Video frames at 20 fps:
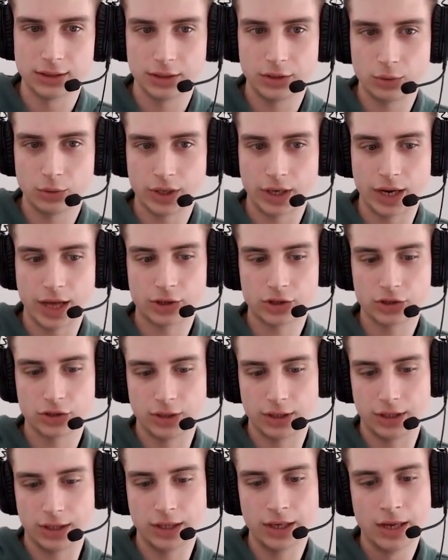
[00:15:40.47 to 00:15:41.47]
you can
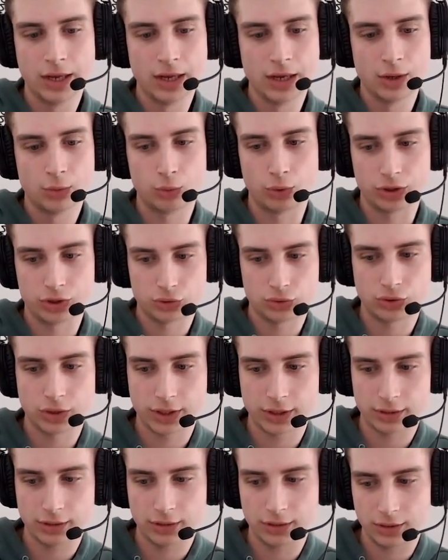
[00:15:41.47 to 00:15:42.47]
actually
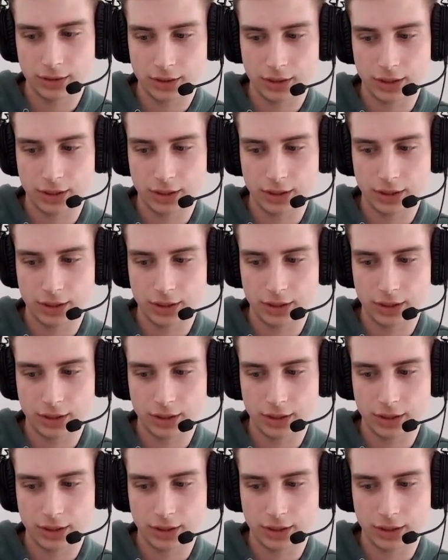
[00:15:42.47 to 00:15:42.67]
restrict